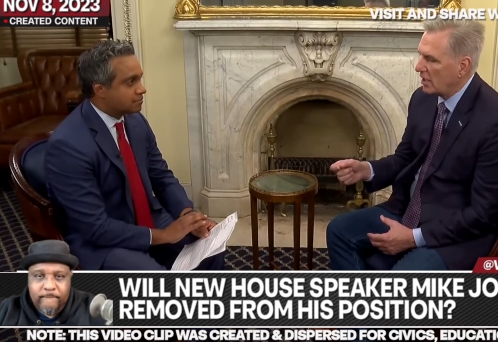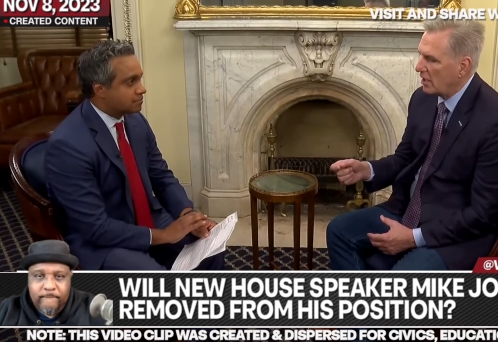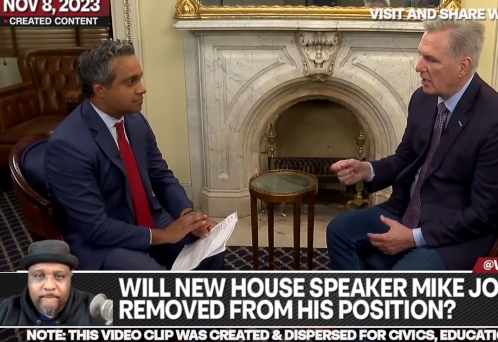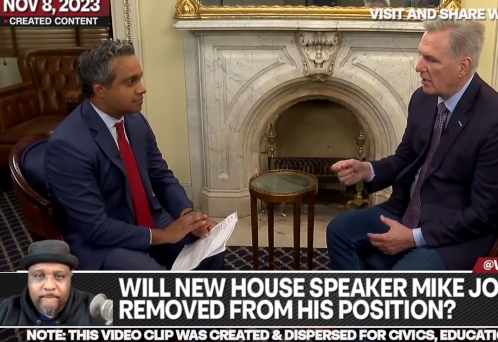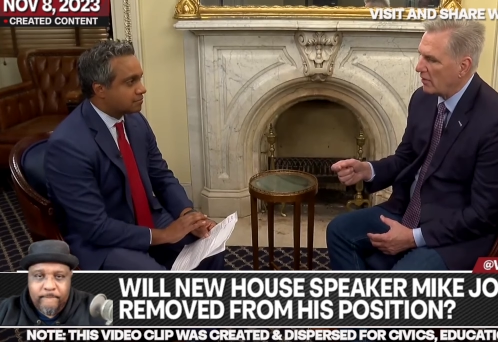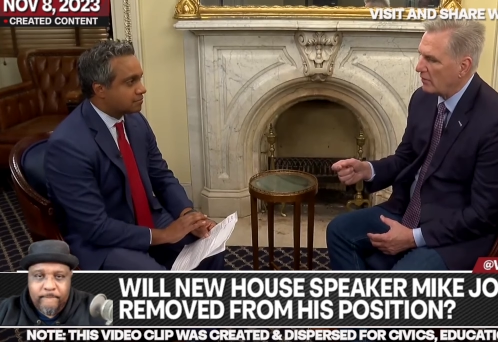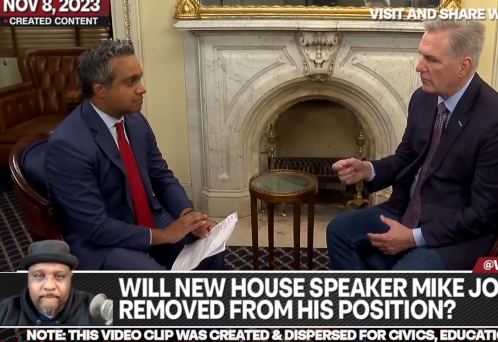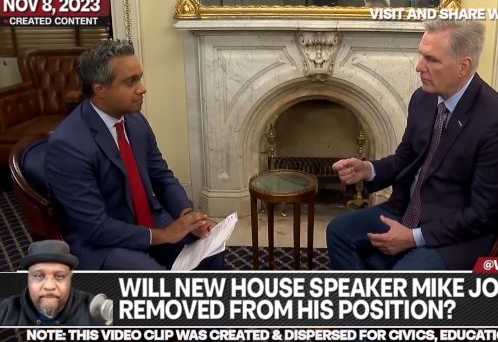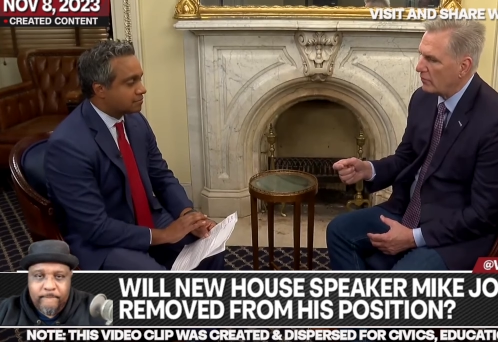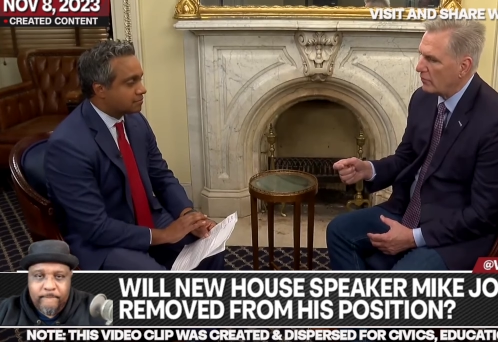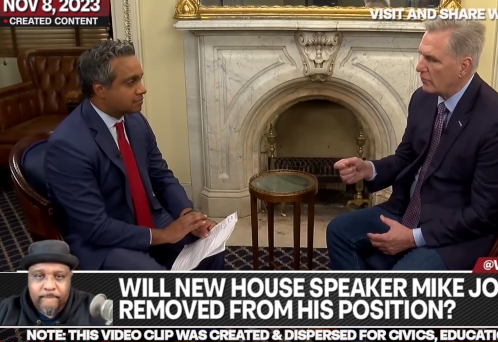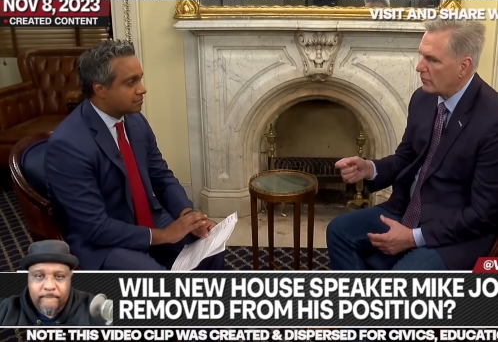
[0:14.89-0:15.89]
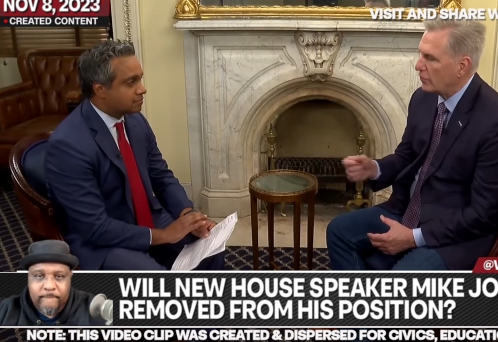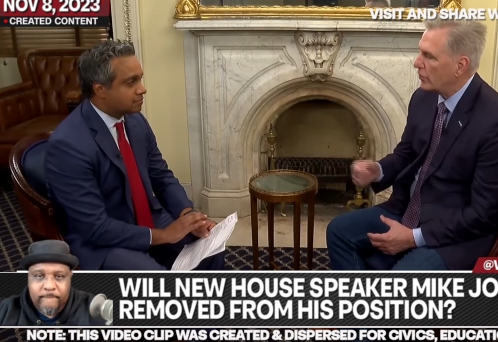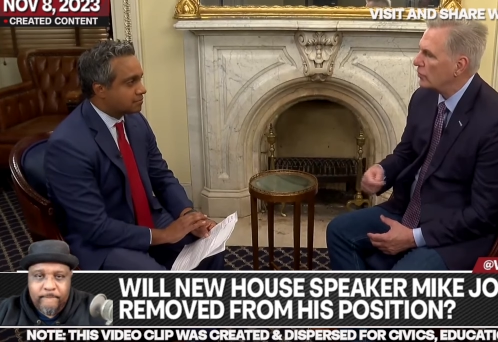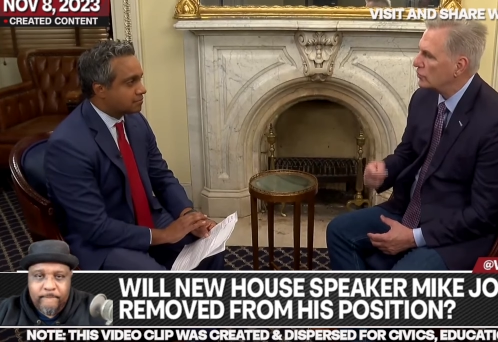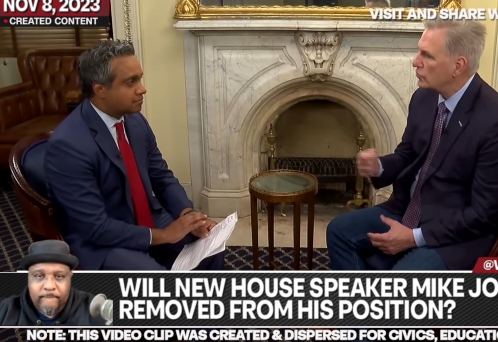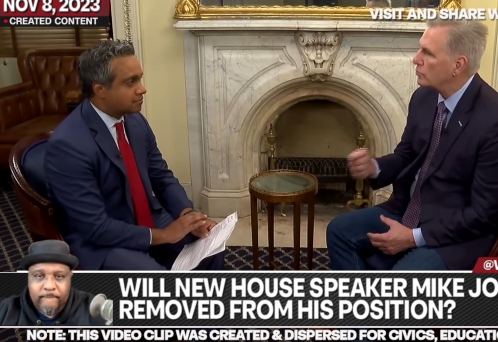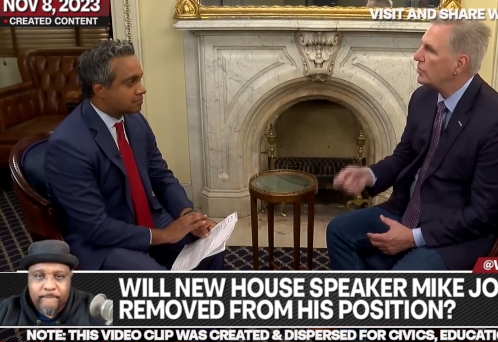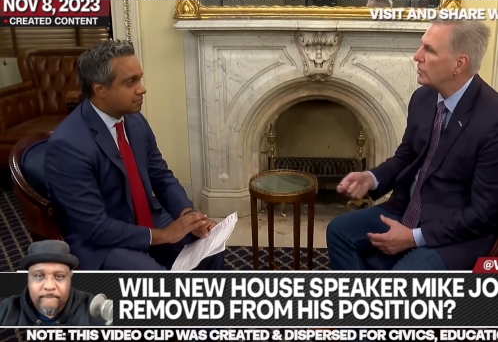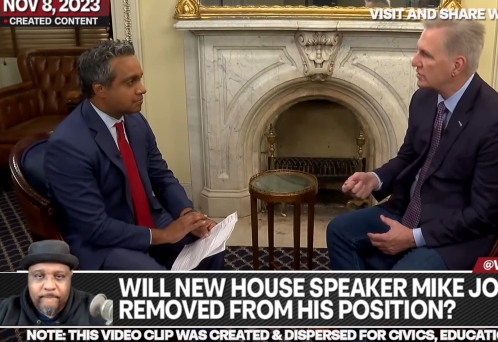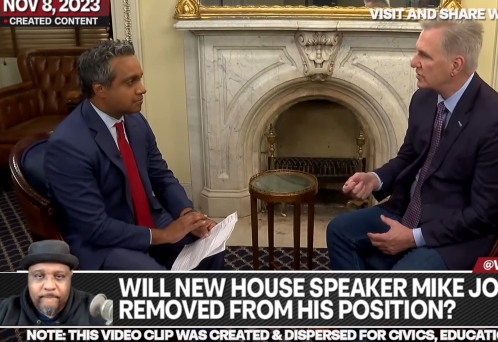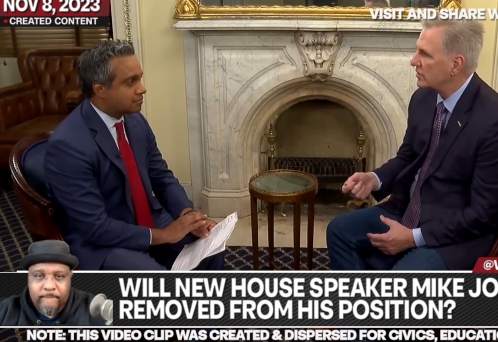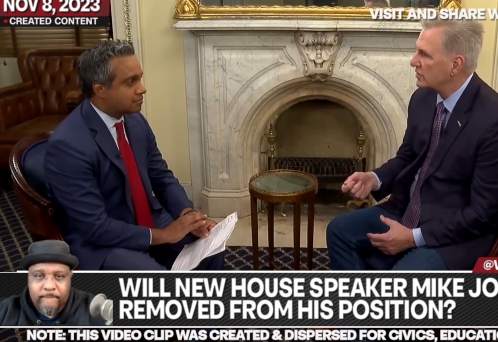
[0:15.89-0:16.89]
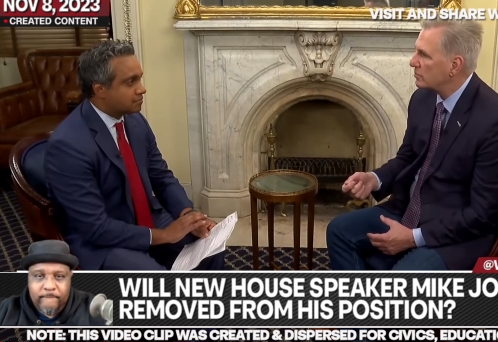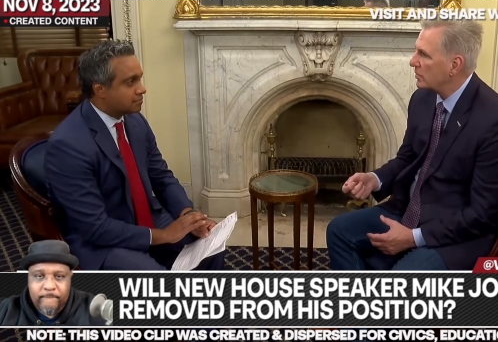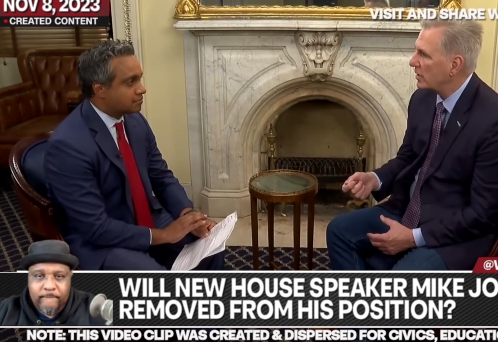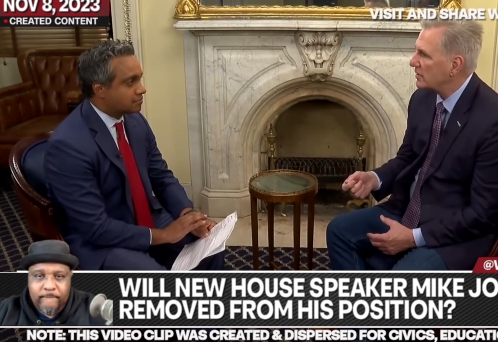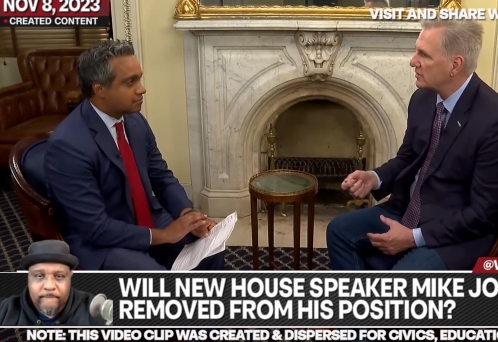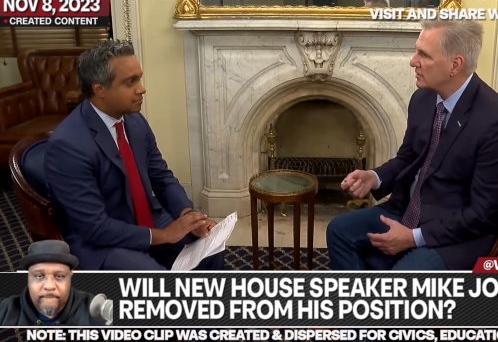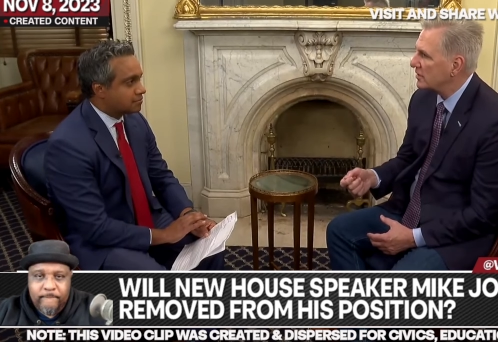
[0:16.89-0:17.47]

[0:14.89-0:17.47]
Speaker 1: um, for those who put us in this place.